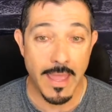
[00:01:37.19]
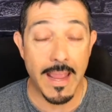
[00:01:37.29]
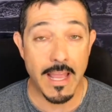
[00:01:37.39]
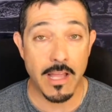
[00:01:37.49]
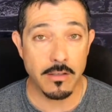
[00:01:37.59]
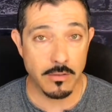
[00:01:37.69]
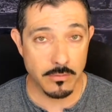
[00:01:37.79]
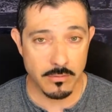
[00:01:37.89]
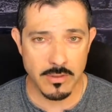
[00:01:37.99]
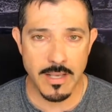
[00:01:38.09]
And
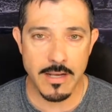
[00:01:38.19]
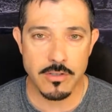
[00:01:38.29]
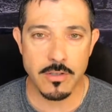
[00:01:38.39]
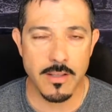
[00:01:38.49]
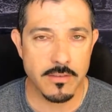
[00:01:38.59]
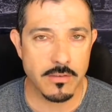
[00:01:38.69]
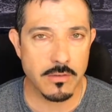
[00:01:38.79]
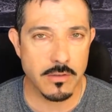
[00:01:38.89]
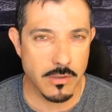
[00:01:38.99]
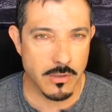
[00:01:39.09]
actually, let's
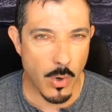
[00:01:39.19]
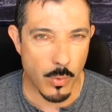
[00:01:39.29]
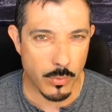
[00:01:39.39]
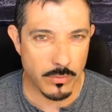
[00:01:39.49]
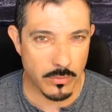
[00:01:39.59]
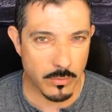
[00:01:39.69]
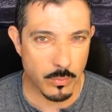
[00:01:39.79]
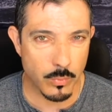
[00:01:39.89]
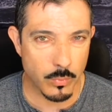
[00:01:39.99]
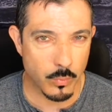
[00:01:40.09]
go
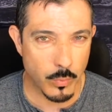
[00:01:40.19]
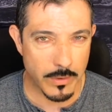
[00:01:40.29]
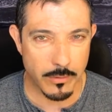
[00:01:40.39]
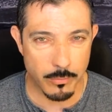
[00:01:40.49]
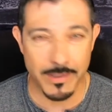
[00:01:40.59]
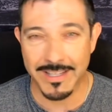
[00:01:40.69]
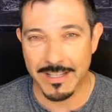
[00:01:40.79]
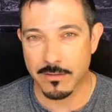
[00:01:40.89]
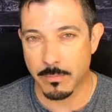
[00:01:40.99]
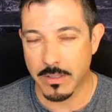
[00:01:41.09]
to where it really
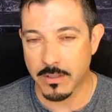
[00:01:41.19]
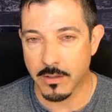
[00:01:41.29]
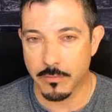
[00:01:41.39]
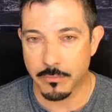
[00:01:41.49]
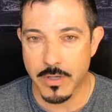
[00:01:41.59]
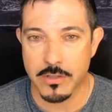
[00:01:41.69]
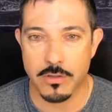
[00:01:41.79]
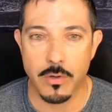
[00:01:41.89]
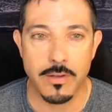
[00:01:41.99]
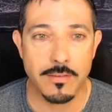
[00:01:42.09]
gets to be a freak
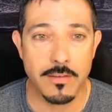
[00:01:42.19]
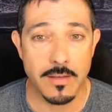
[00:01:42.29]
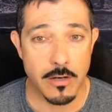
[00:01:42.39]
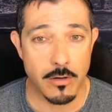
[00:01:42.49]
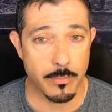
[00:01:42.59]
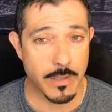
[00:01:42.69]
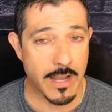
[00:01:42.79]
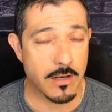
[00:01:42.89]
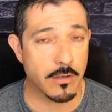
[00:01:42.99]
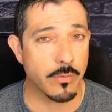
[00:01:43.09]
show. This is interim
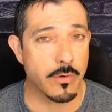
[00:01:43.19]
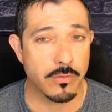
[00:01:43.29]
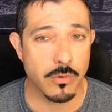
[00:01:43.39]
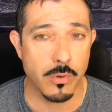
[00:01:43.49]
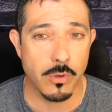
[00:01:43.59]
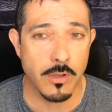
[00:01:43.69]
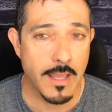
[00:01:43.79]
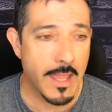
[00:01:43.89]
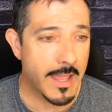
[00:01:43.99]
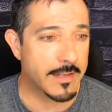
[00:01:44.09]
guidance for school
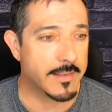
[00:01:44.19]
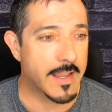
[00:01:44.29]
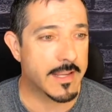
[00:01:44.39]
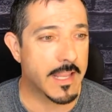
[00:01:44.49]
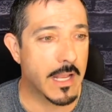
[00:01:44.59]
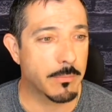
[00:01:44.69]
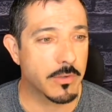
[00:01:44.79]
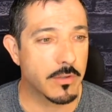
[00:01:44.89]
and day camps.